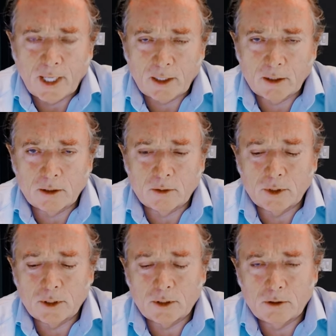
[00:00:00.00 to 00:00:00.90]

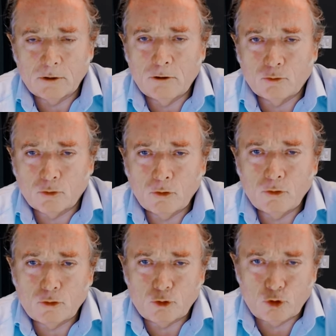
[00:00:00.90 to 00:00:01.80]
economic
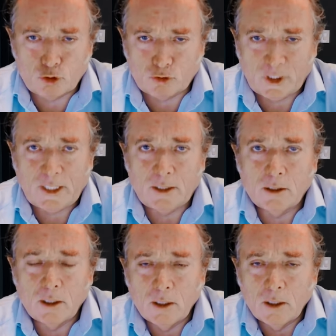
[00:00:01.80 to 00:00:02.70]
growth train